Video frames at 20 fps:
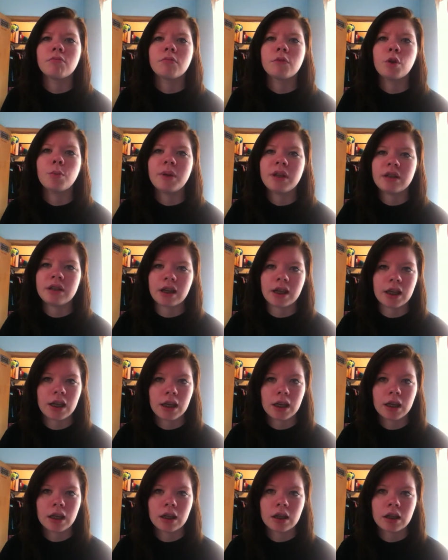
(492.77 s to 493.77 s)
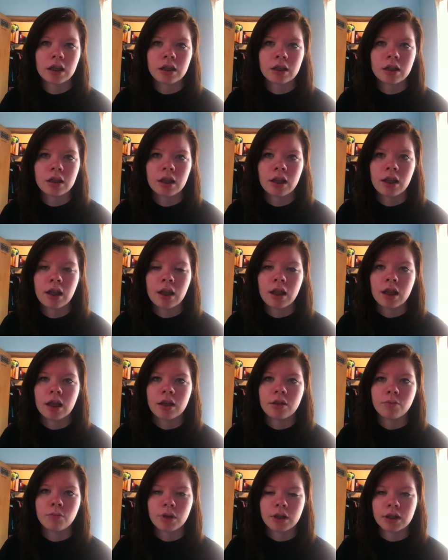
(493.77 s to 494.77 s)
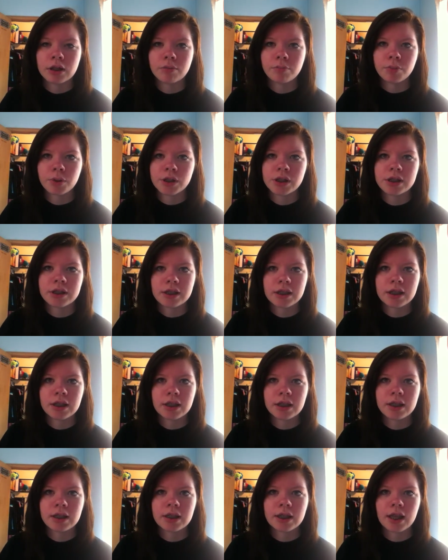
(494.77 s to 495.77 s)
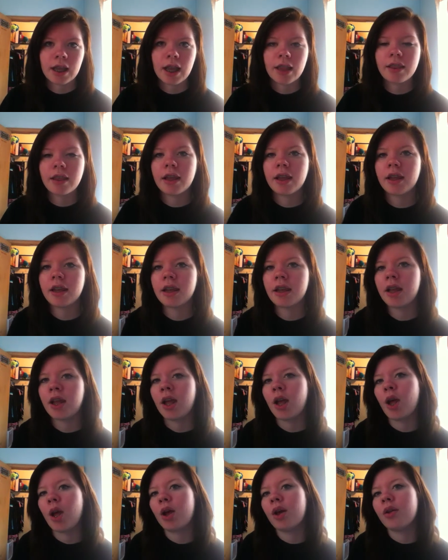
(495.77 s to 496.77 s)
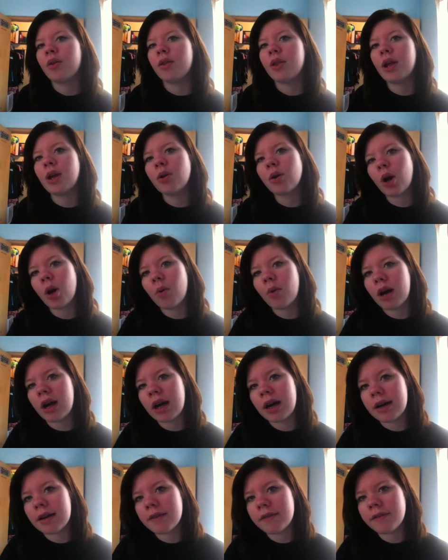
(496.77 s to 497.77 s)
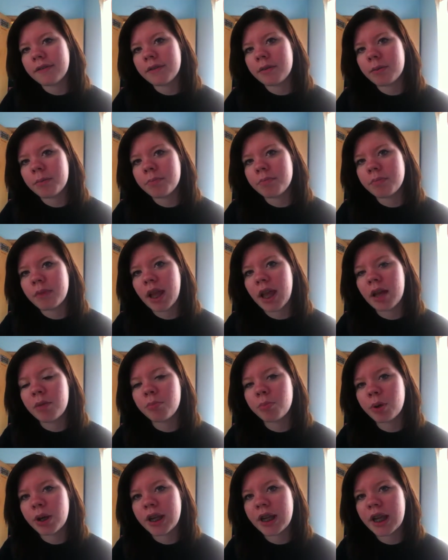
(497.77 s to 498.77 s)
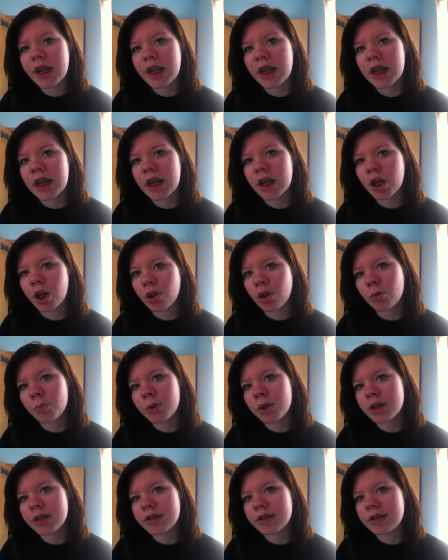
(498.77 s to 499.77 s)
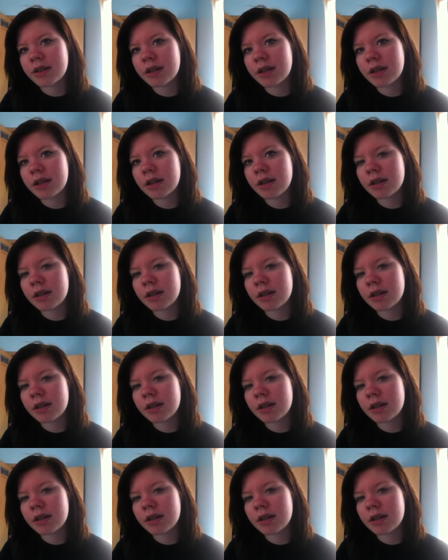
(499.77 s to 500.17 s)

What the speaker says: they'll be dating one person and then they'll go off and bring in another person.